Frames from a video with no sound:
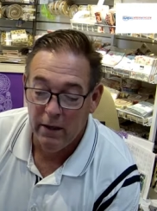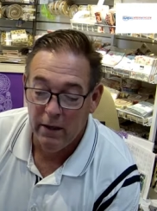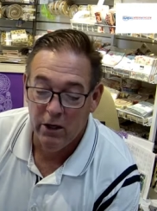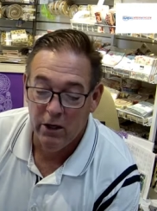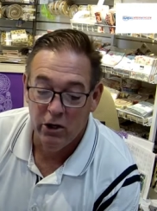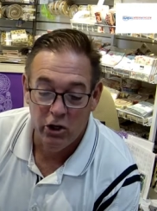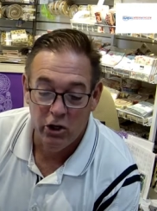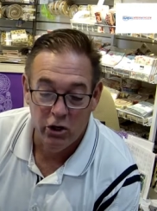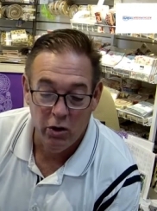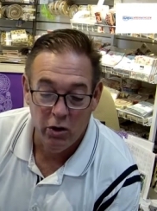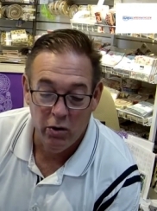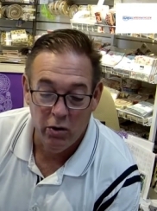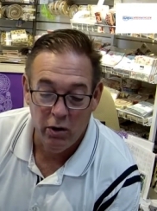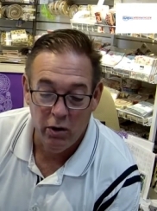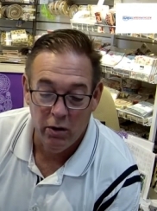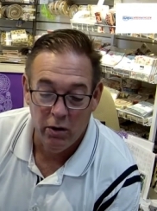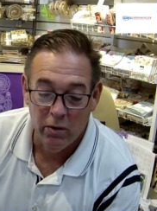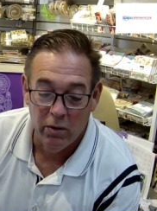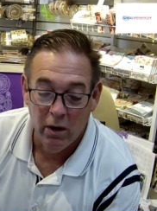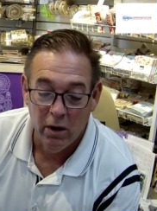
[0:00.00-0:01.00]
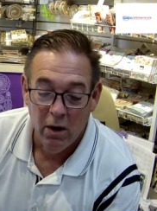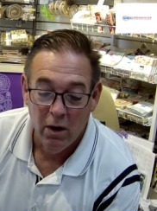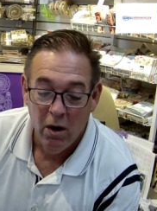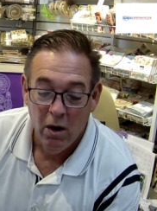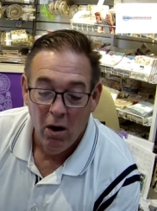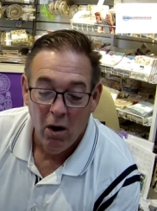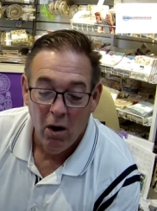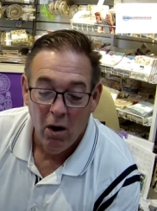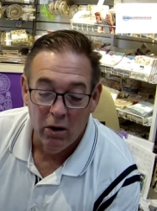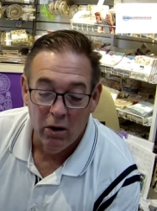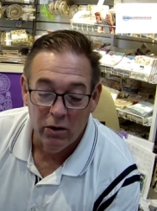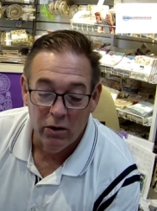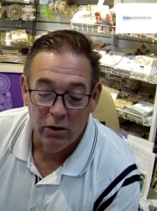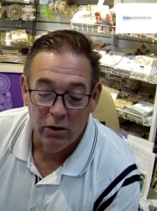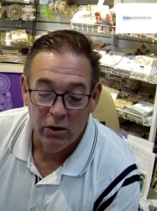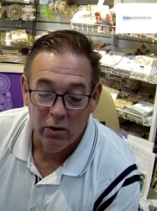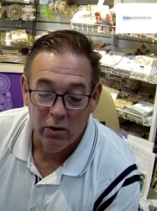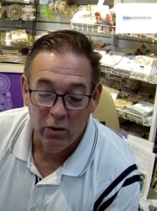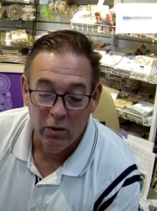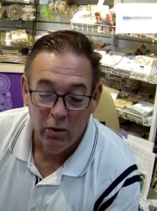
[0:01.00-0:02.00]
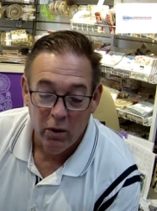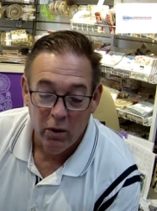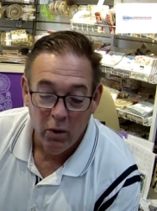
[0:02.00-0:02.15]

to show you. Also,